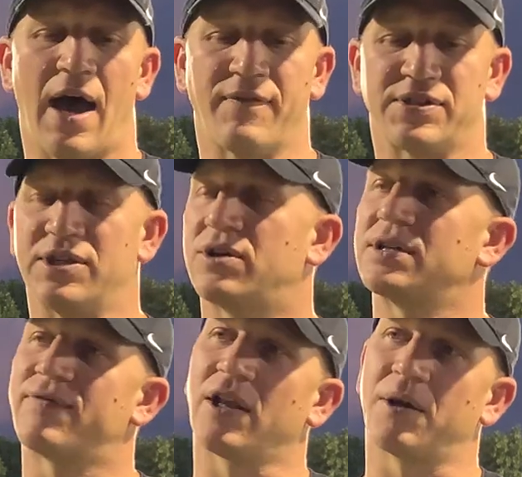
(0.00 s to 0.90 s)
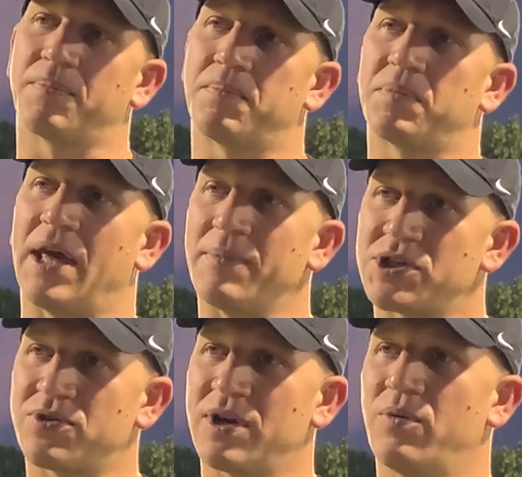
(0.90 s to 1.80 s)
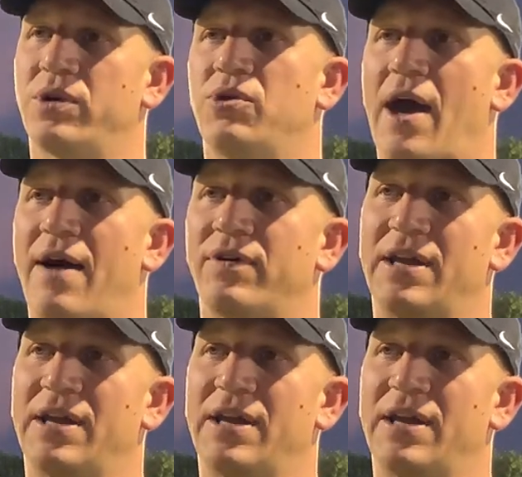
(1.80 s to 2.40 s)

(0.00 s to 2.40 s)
Obviously, you can develop chemistry when you have